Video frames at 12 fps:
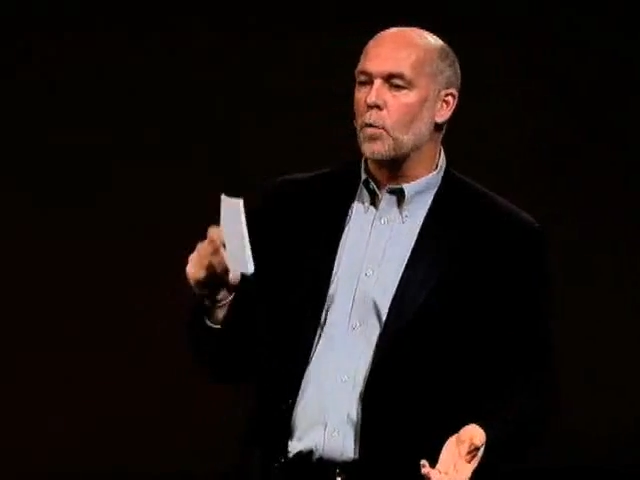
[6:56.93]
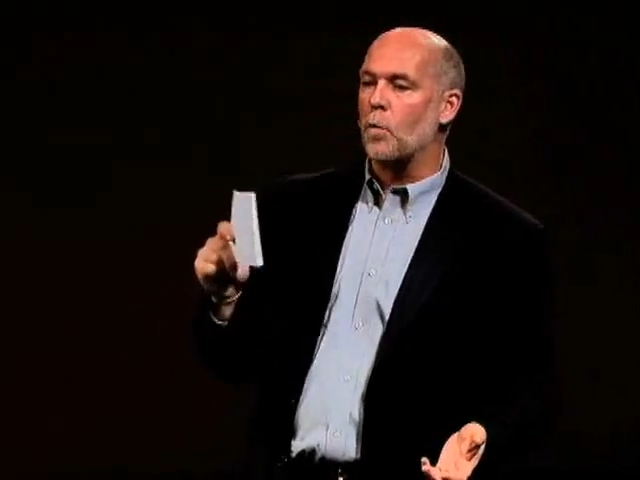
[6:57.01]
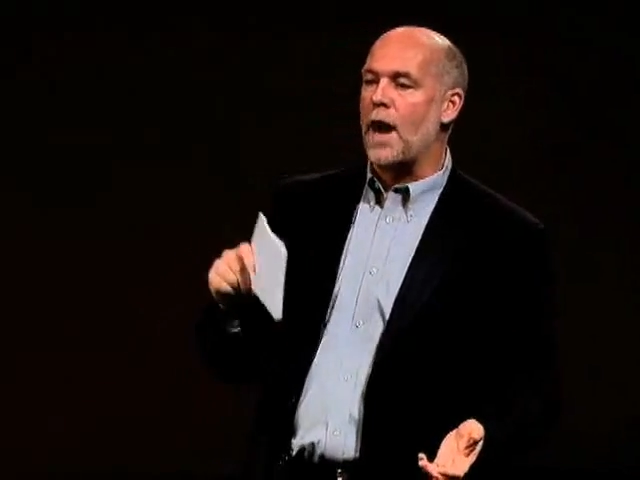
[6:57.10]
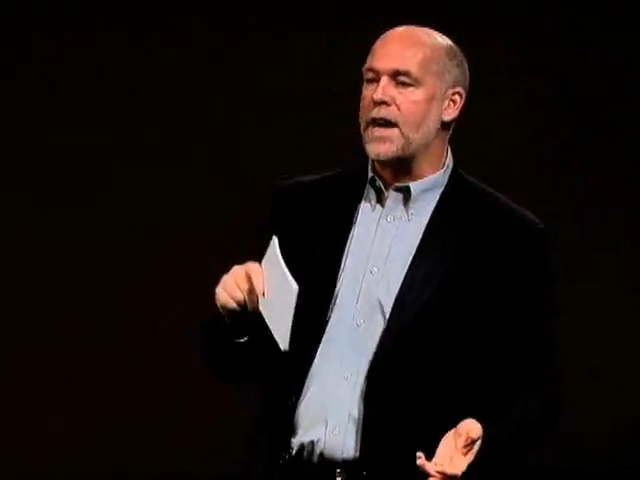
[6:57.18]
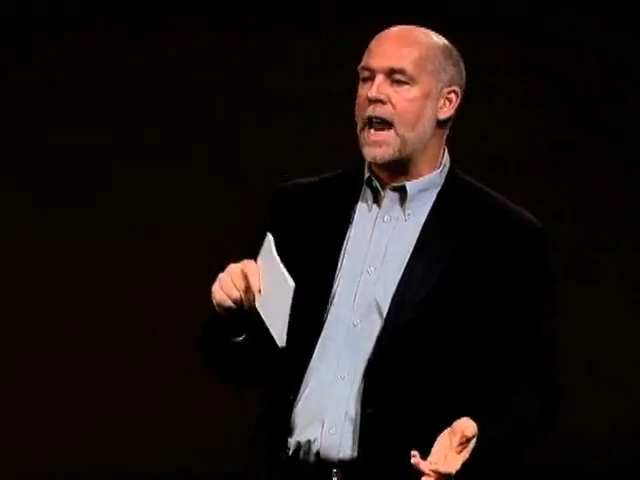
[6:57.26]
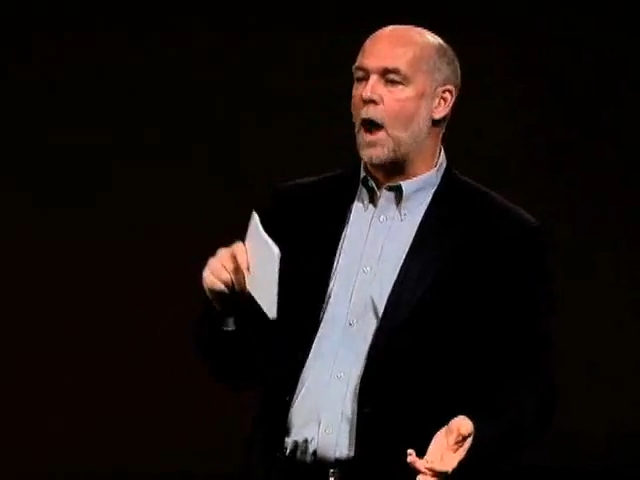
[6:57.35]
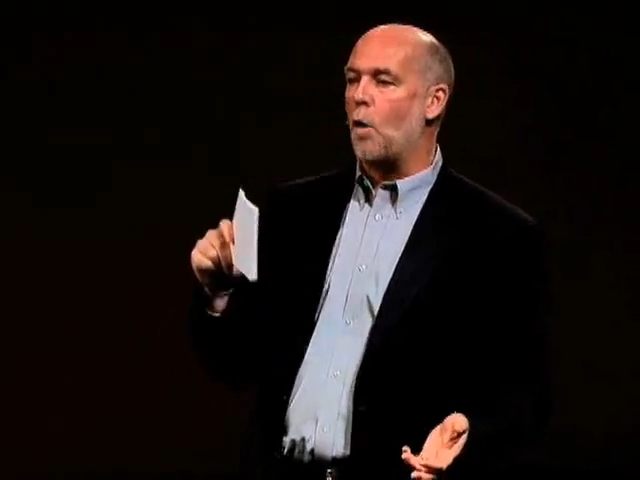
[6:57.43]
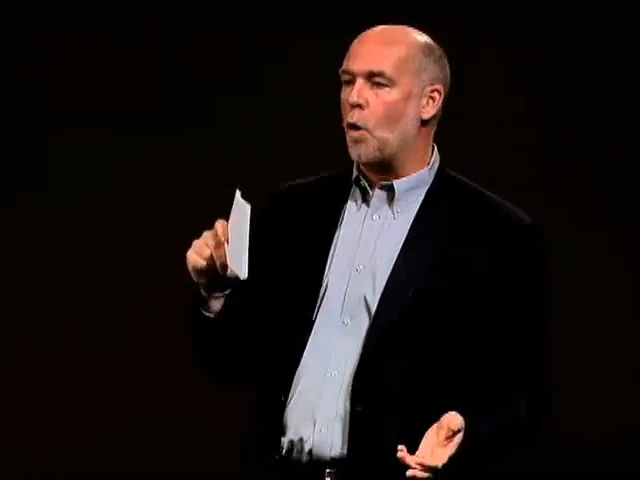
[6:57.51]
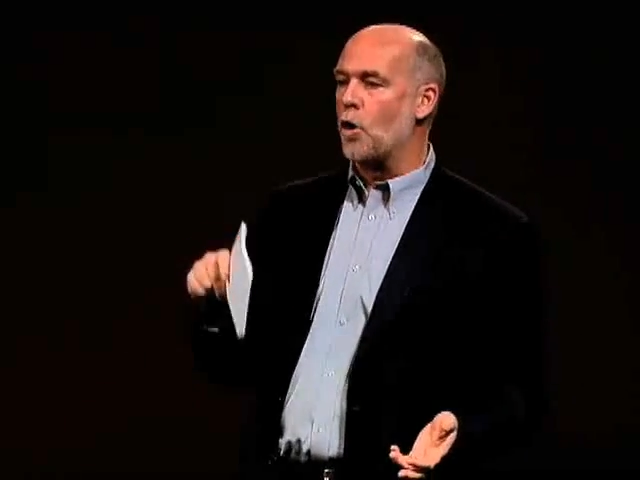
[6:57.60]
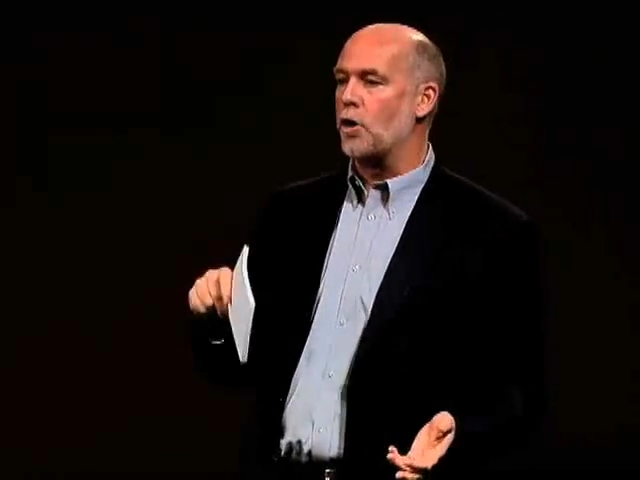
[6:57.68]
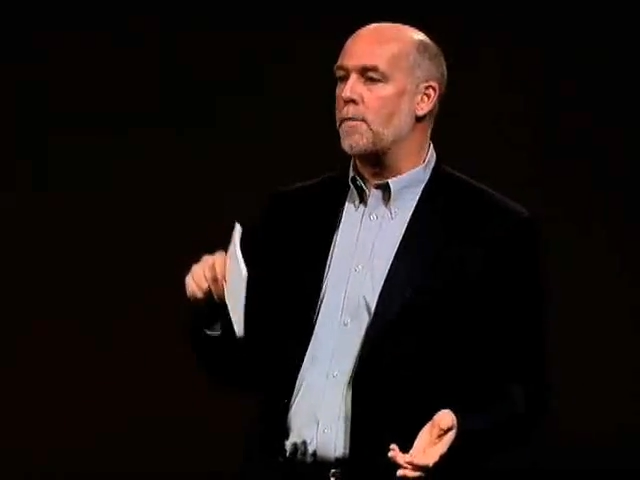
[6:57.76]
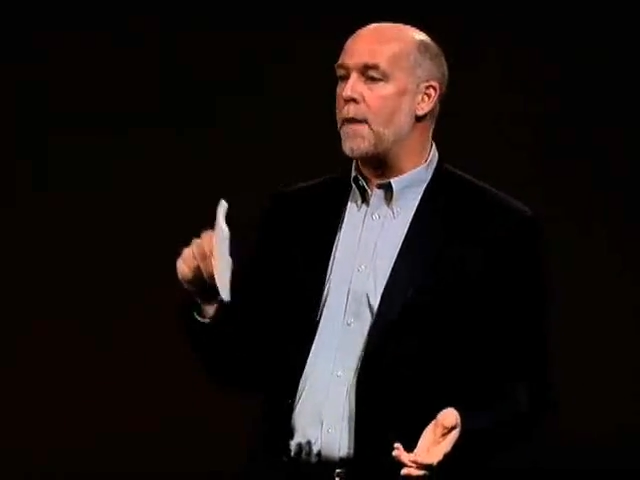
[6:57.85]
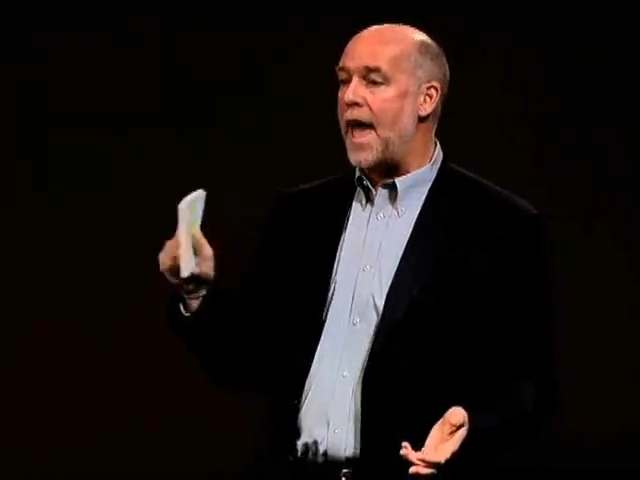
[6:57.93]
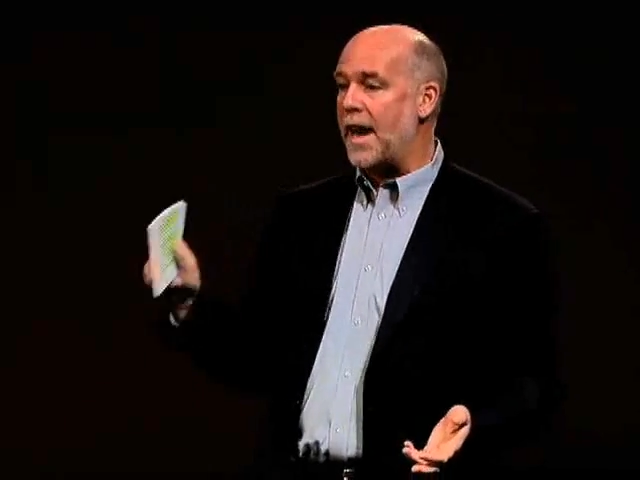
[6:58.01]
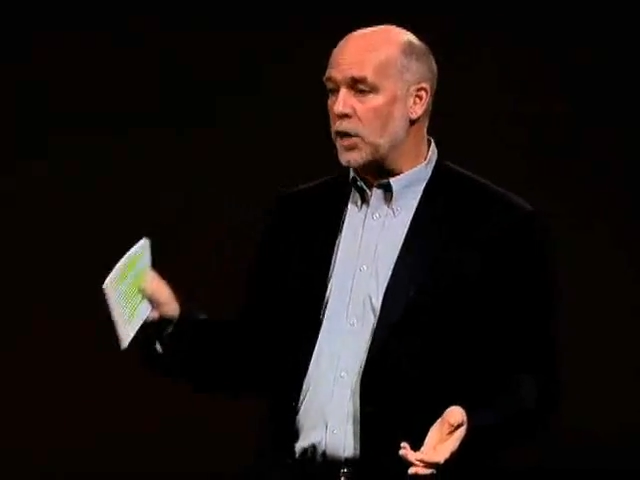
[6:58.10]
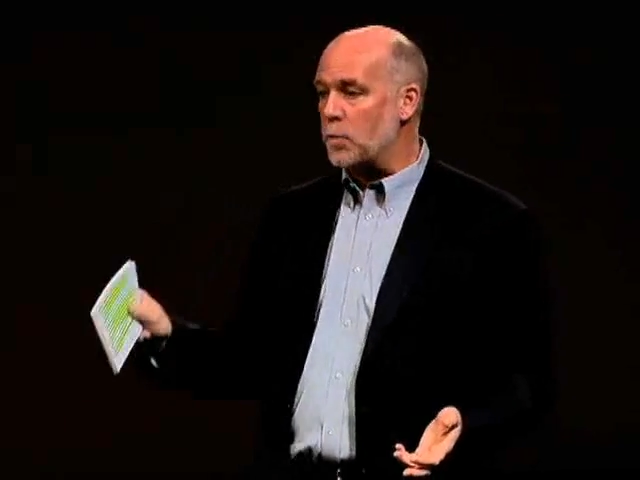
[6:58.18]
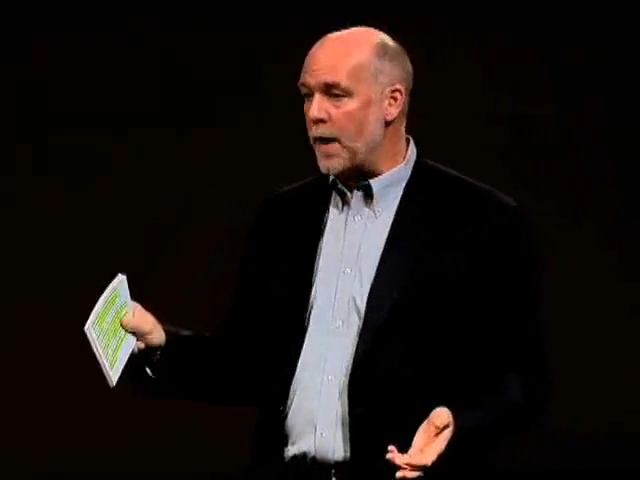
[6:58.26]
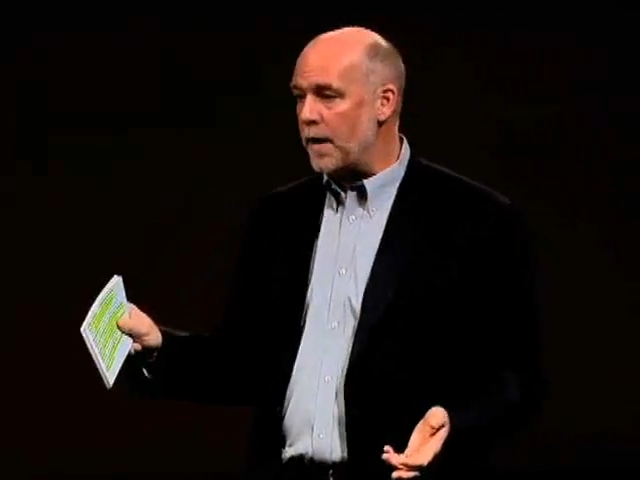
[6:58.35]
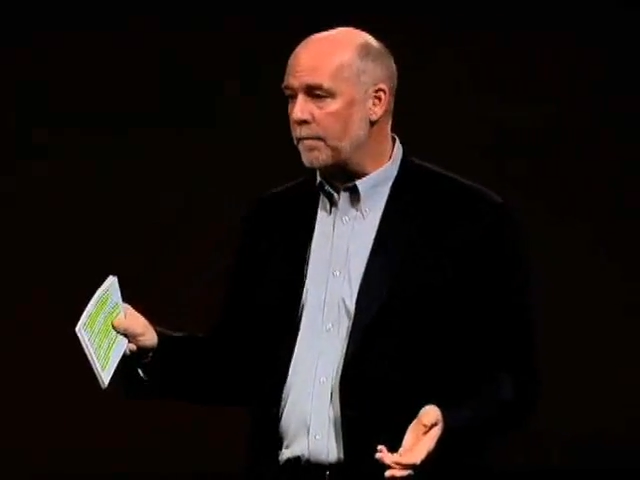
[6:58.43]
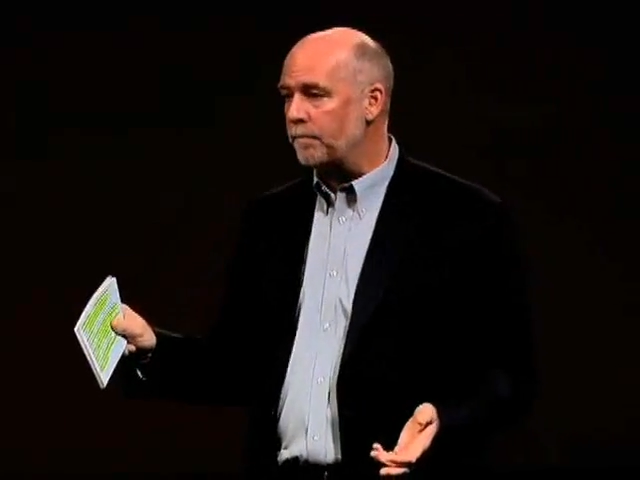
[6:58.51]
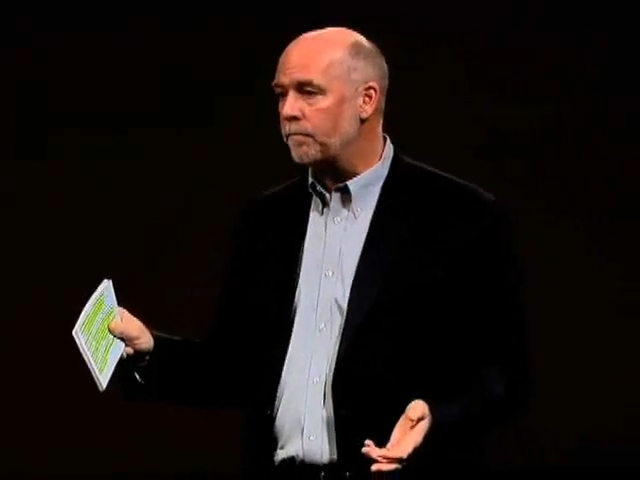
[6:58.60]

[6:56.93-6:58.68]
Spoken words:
RightNow Order Management,